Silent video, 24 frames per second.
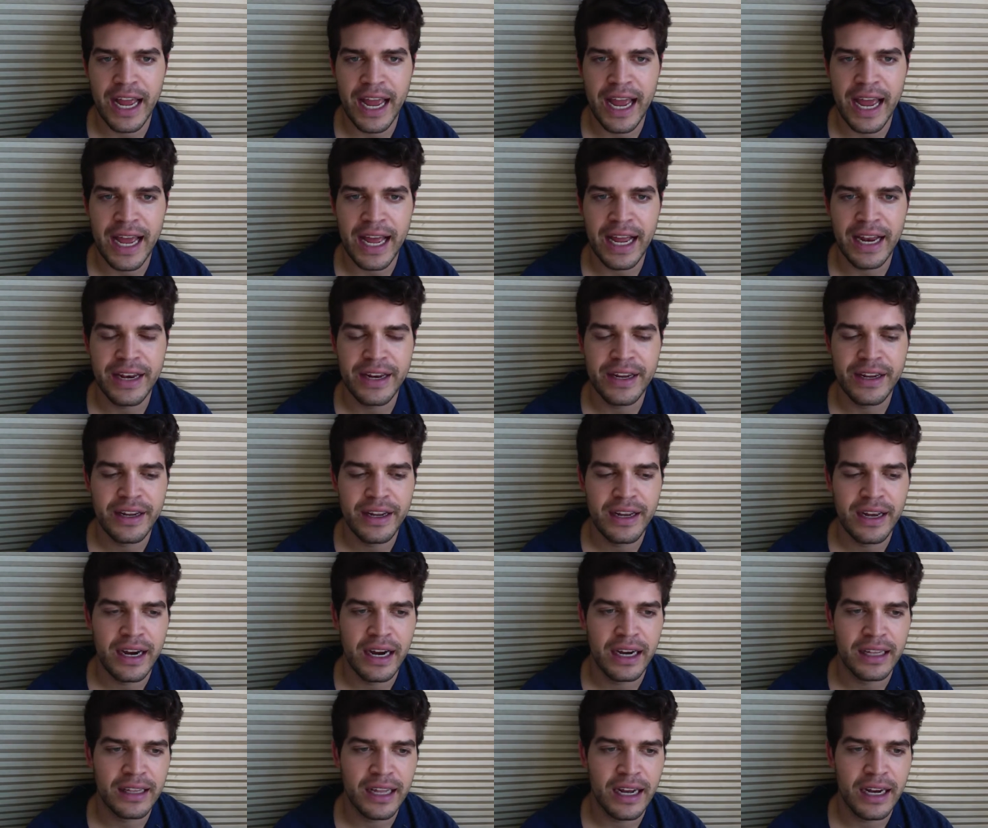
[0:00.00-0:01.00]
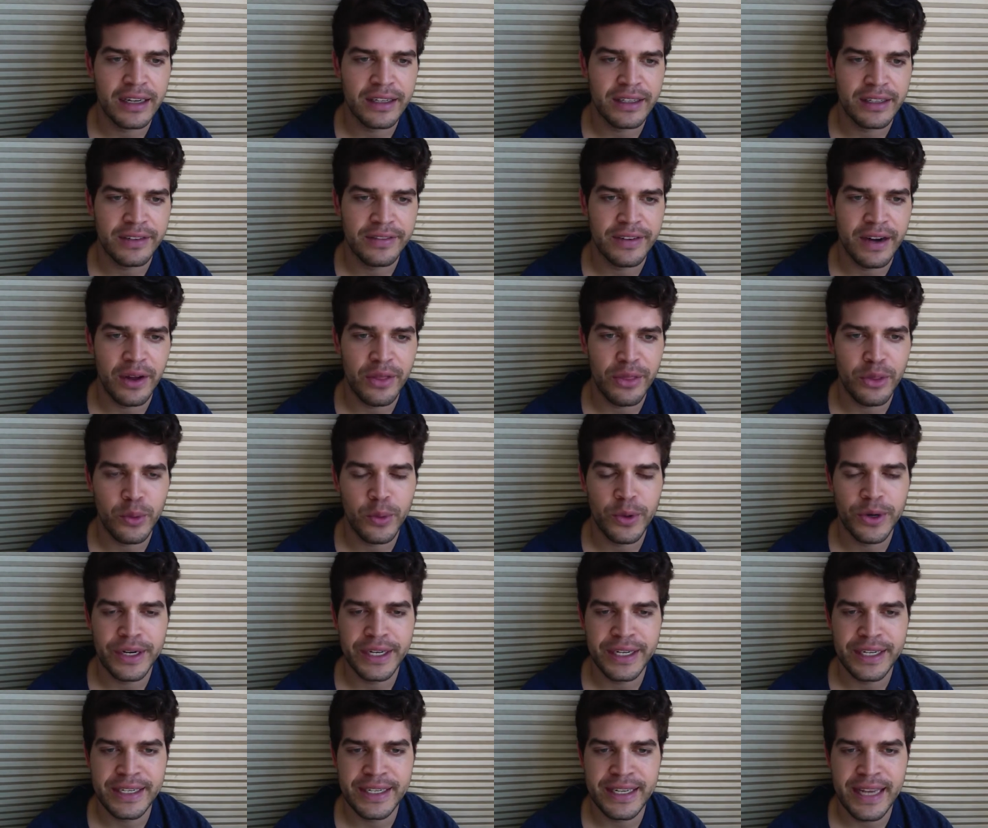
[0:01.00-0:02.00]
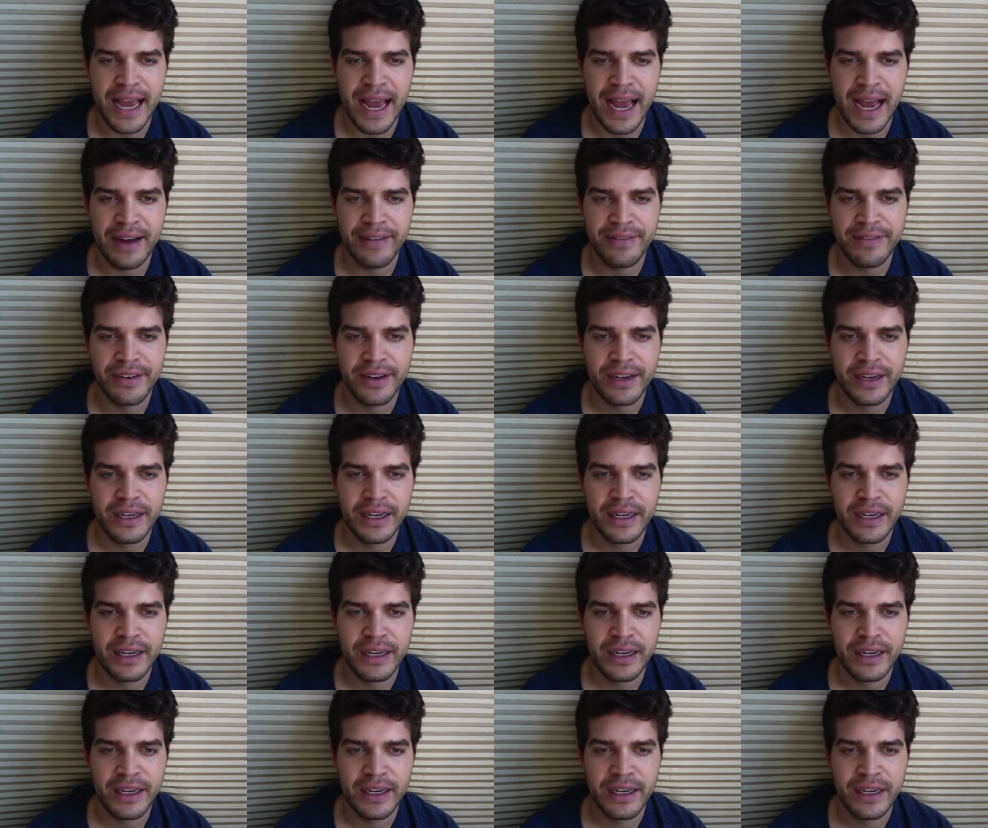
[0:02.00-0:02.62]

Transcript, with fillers: and a lot of authorities have